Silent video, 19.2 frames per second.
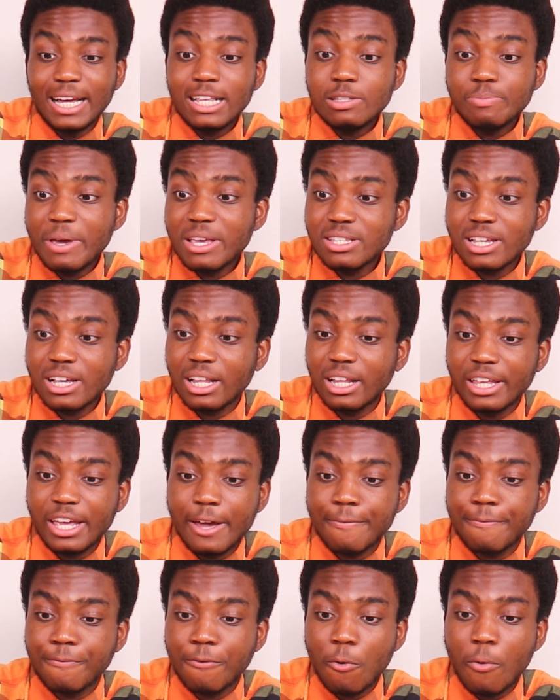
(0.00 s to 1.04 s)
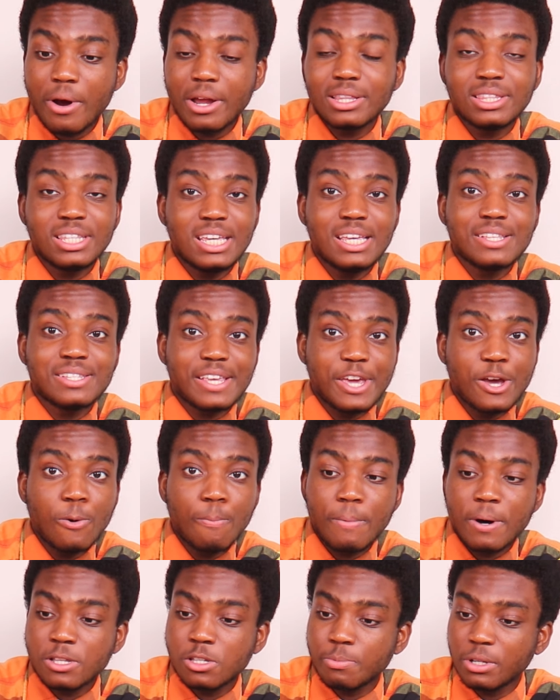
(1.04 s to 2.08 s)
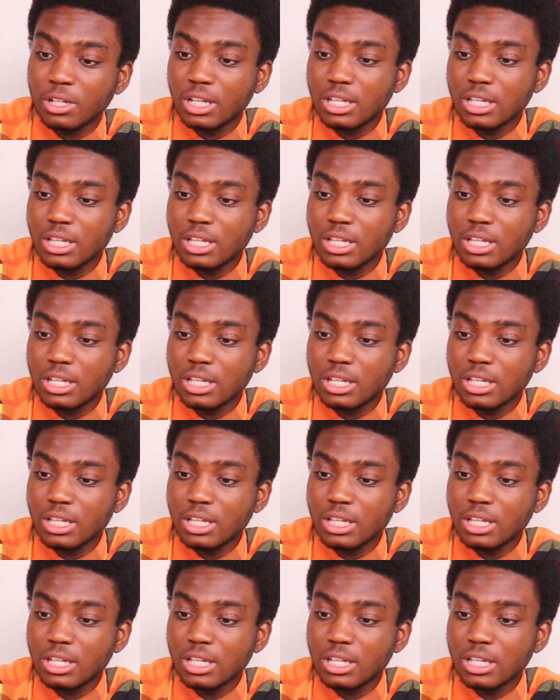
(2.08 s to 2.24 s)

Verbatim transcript: that's basically it for these earbuds. But